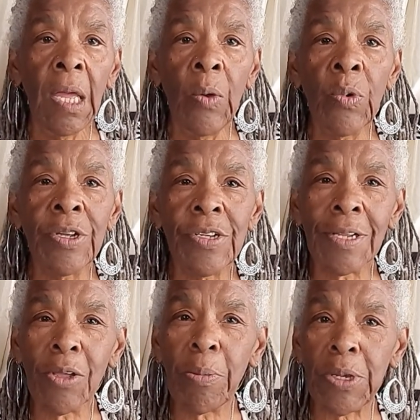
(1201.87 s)
was a
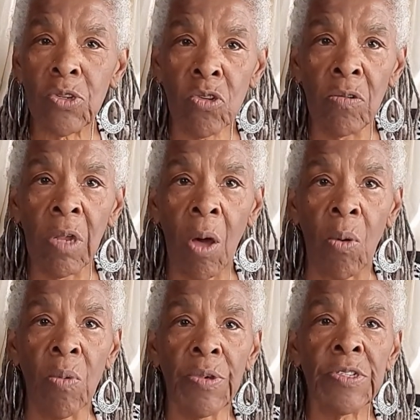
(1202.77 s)
little bit too
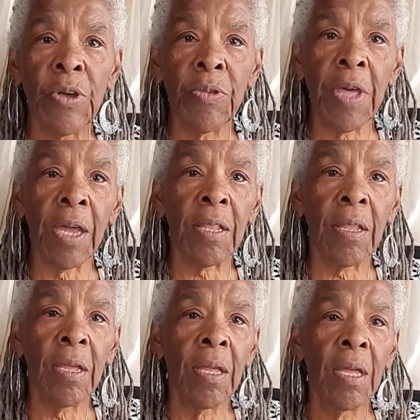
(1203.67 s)
low, so that
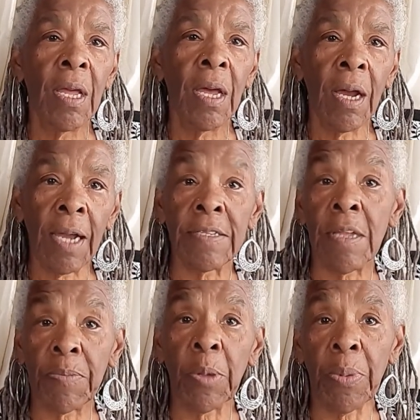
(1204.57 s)
I
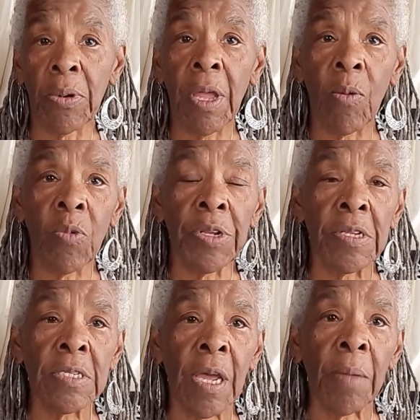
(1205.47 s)
stepped up on that wooden
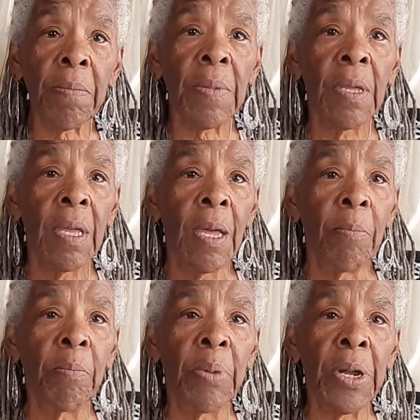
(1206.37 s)
step,
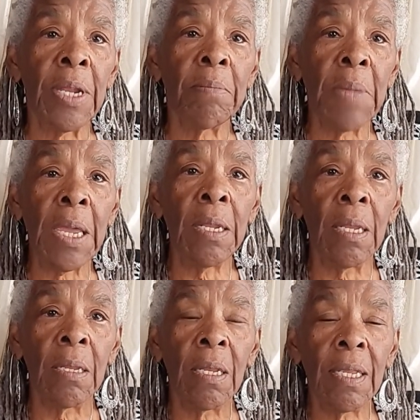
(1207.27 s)
but it
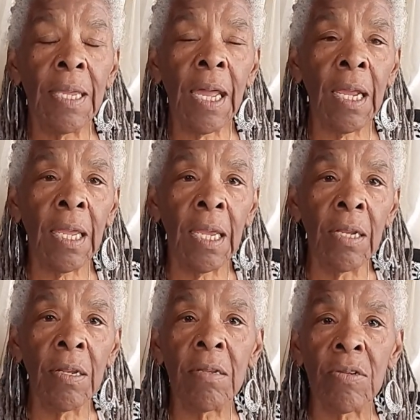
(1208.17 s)
made getting
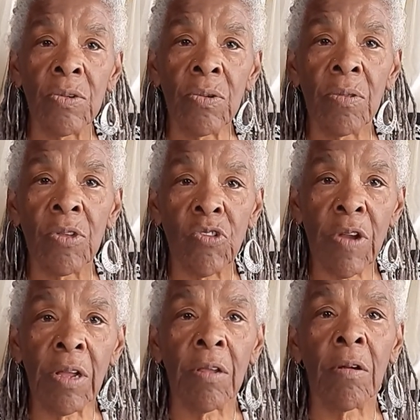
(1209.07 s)
into the
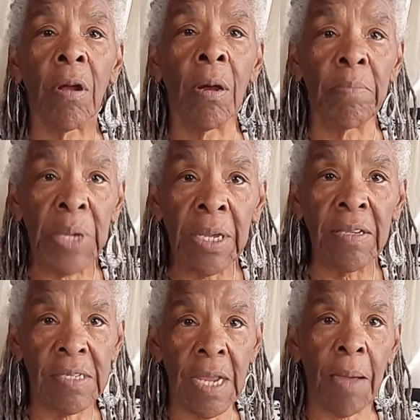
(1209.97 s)
trailer a big
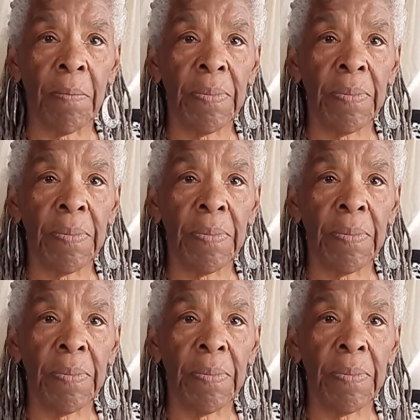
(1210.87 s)
step.